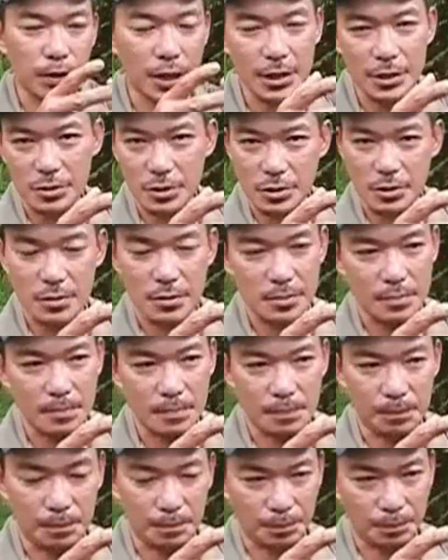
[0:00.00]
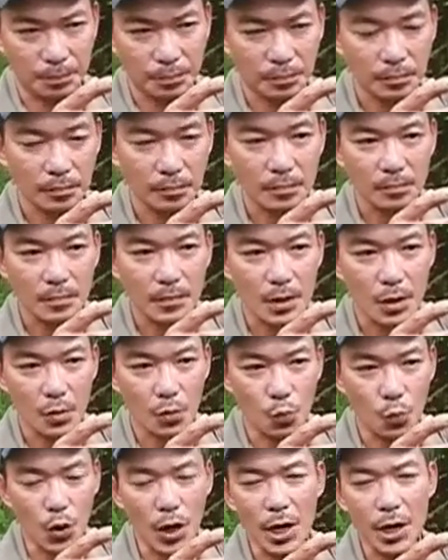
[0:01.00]
place
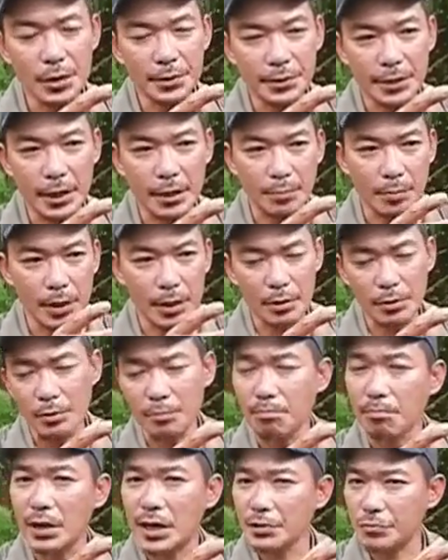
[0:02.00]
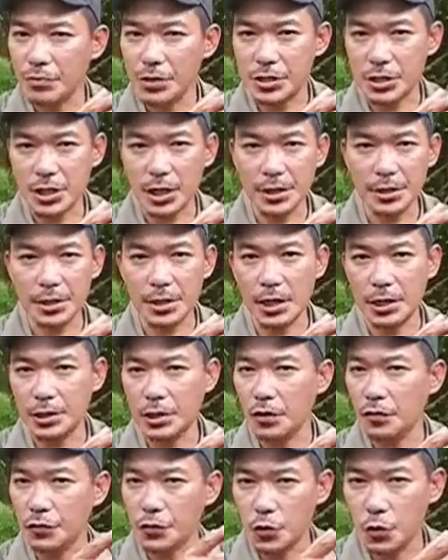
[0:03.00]
where there might reside the
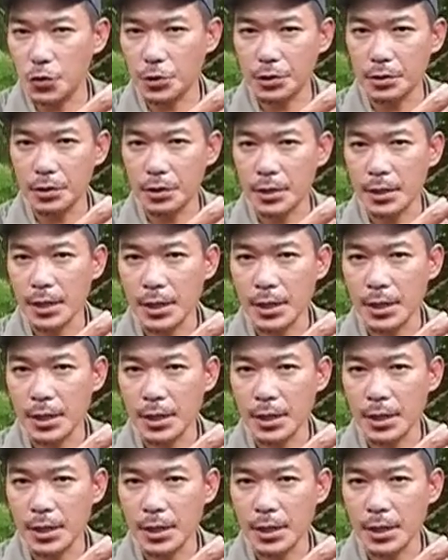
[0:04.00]
idea of good,